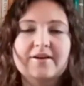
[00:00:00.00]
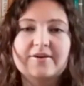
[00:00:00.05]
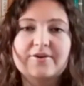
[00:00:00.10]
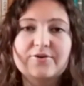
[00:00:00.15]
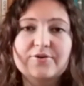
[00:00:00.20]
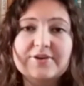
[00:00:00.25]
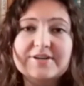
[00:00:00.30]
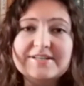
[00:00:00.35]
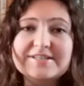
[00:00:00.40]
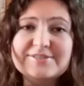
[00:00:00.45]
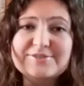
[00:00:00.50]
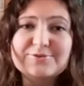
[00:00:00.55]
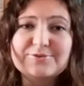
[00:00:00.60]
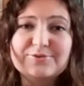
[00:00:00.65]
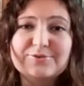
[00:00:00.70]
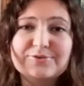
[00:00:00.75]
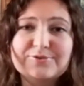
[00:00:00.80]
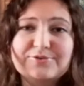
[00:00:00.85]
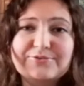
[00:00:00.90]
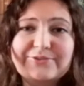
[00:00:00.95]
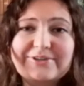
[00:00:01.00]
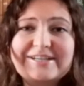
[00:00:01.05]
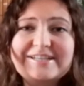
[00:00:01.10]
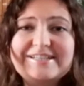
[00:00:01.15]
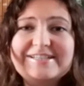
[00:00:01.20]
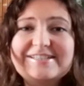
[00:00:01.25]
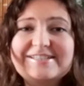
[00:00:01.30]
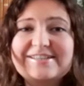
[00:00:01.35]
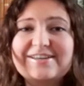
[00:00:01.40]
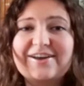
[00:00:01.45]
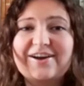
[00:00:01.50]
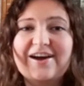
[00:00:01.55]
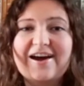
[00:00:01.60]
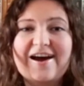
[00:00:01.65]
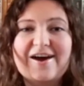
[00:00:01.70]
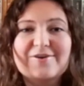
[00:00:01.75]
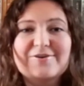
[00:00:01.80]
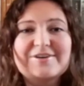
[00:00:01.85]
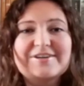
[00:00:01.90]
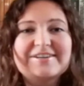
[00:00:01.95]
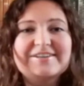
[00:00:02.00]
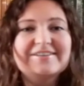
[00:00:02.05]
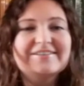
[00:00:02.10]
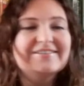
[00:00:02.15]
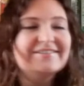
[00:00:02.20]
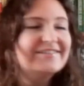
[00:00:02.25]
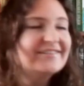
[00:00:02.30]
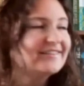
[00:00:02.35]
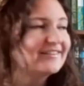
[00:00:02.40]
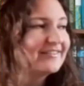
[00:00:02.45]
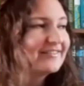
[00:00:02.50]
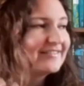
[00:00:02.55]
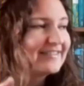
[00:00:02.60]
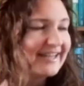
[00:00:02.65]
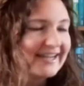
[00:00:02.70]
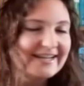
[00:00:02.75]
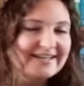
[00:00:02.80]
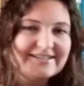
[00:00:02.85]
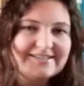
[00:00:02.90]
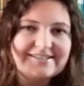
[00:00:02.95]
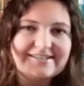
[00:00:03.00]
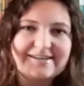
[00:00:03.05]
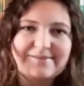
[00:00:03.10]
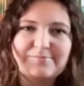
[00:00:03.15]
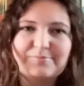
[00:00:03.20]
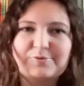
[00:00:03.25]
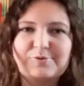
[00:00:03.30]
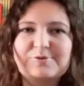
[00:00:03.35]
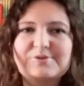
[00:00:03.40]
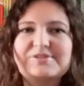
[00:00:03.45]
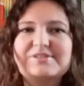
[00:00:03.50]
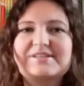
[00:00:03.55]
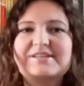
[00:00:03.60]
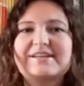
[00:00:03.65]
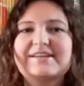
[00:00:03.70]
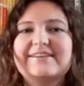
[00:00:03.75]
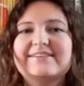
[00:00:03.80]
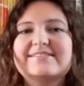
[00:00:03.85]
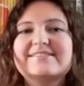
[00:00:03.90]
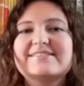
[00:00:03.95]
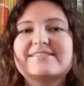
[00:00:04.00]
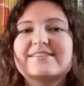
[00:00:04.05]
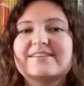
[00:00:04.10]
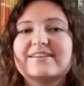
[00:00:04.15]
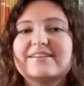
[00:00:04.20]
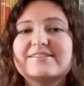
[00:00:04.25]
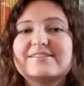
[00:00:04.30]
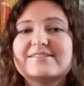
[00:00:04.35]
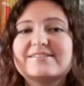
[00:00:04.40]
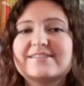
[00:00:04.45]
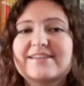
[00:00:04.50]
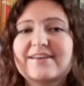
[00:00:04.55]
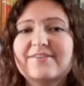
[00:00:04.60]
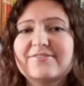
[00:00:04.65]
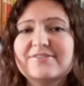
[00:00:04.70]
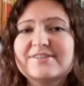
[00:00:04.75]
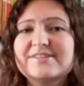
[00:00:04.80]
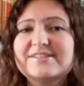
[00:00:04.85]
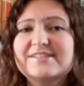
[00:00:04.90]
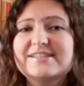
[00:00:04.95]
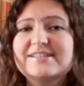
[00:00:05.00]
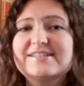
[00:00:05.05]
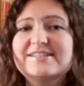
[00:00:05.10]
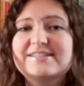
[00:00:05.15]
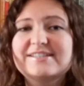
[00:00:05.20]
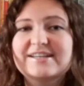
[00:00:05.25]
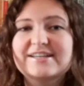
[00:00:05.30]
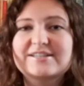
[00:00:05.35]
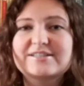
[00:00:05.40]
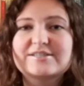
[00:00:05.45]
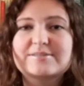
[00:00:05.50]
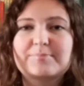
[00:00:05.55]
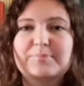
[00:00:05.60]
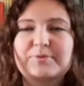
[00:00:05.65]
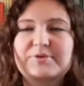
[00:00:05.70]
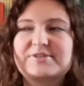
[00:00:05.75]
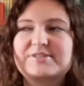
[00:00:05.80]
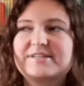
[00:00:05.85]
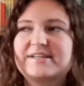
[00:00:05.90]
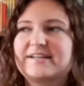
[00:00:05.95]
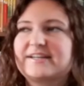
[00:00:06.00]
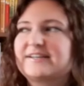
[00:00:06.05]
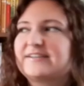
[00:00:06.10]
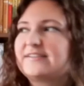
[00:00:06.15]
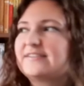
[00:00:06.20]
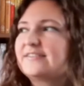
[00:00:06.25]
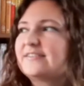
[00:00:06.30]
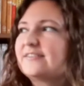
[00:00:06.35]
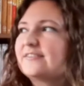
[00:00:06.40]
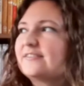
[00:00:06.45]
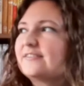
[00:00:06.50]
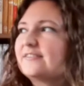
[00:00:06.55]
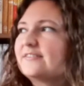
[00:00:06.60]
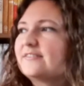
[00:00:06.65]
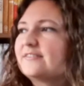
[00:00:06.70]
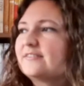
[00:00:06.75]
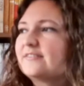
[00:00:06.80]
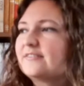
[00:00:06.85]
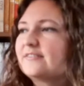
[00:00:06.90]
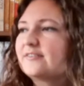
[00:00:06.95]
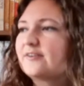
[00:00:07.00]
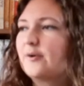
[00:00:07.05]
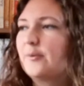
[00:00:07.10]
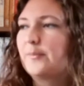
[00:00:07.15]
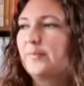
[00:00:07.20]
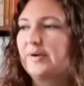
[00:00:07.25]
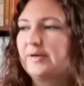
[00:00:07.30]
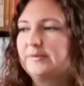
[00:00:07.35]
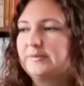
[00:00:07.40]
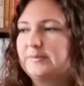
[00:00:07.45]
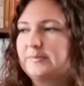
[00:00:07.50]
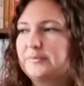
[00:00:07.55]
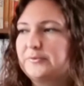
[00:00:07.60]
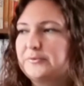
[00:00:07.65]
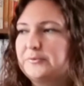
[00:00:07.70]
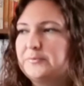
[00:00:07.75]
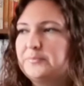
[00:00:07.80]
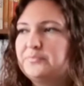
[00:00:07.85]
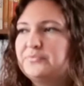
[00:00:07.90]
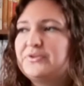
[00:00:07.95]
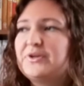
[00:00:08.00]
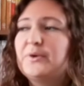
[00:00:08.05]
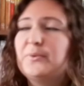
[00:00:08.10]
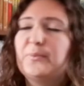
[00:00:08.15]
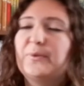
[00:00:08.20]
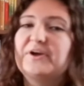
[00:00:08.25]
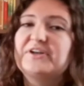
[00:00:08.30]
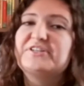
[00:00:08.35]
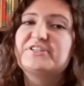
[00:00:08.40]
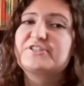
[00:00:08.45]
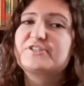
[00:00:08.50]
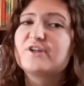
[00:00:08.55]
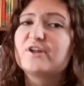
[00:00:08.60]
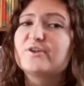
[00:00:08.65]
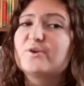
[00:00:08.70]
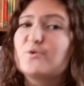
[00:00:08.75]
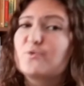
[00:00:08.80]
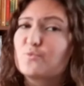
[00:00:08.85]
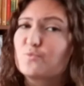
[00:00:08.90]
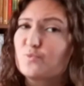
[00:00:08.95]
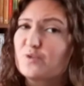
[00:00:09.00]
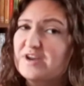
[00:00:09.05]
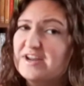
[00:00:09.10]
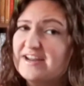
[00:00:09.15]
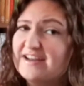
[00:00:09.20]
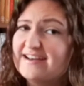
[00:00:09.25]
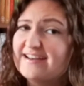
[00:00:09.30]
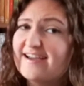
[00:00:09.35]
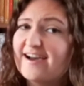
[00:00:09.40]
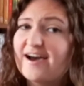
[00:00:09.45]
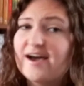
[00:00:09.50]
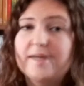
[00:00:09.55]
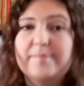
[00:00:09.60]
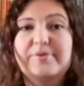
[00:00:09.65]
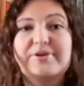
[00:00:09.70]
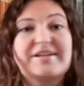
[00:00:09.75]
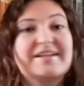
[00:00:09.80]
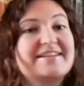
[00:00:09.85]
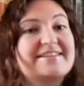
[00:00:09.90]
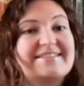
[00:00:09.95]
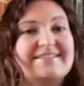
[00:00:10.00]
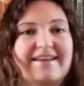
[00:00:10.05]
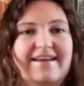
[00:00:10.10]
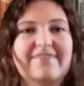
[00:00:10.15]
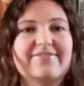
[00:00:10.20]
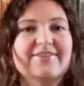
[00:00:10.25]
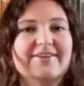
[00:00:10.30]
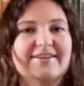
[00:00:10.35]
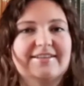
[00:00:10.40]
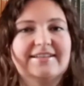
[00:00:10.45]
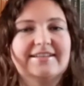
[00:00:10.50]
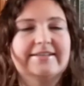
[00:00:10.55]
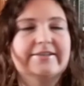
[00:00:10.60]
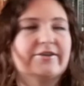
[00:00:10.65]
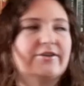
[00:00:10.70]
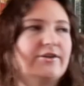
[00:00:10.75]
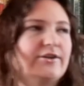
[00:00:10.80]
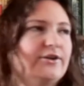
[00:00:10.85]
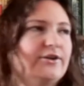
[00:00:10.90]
According to Goodreads, our taste in books is 76% comparable, which is not really high, but it's definitely not